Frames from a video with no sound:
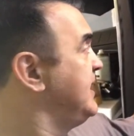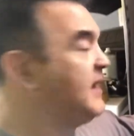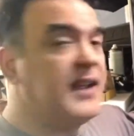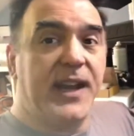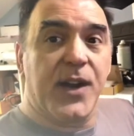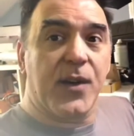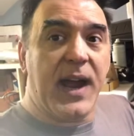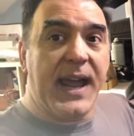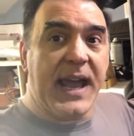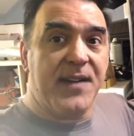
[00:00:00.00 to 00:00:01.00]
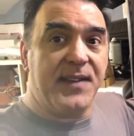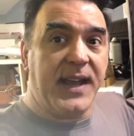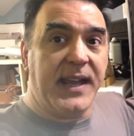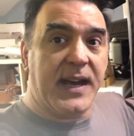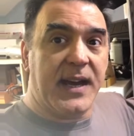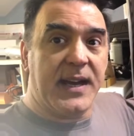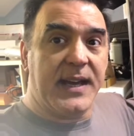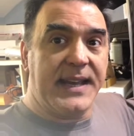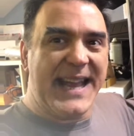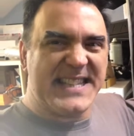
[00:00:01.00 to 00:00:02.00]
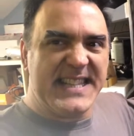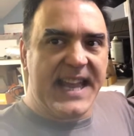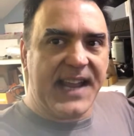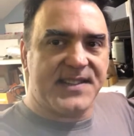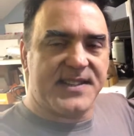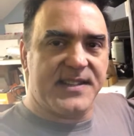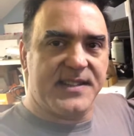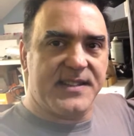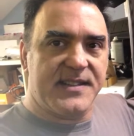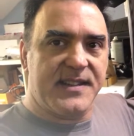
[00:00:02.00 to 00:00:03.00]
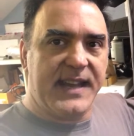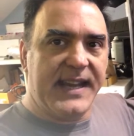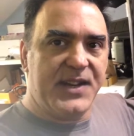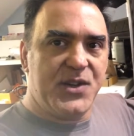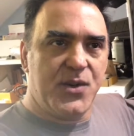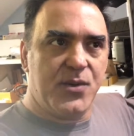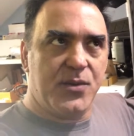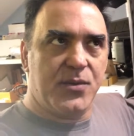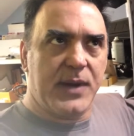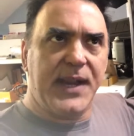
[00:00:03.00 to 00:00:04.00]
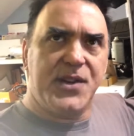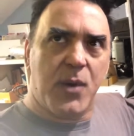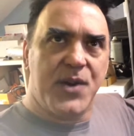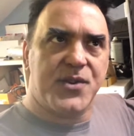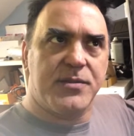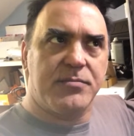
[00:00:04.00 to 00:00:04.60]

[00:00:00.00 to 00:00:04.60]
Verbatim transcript: Here I have a uh, an S D X eighty-two hundred.